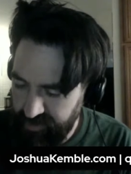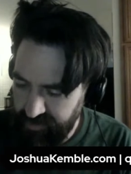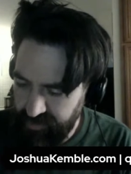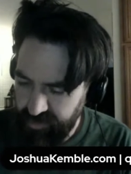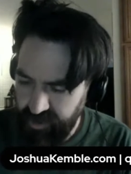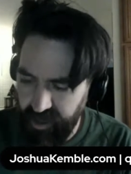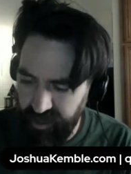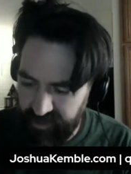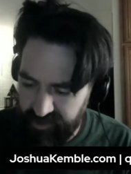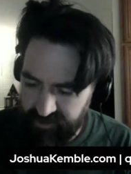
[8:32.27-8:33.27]
Yeah,
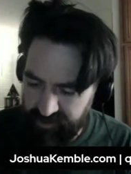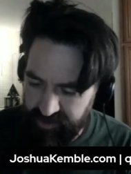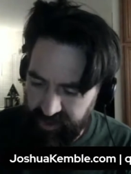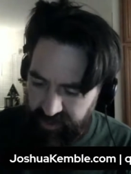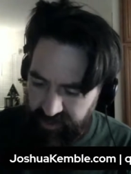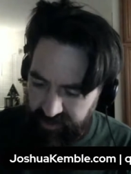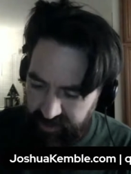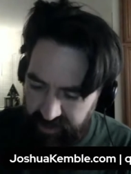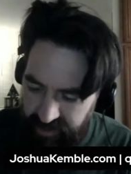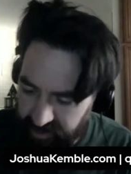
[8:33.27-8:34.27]
as you see,
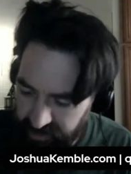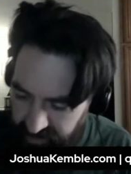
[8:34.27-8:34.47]
you know,